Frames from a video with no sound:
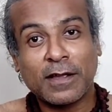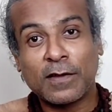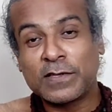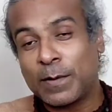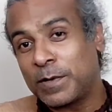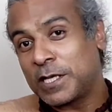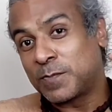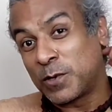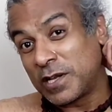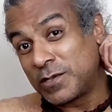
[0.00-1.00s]
If somebody
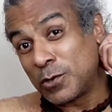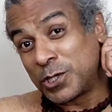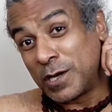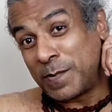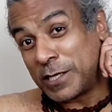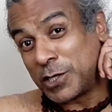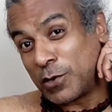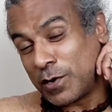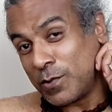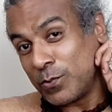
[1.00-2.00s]
is putting social
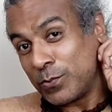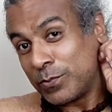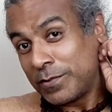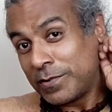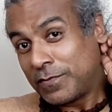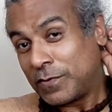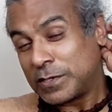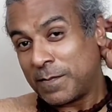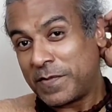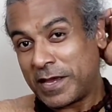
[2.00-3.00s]
pressure on you for
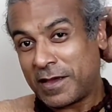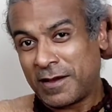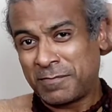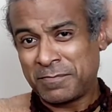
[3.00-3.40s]
something,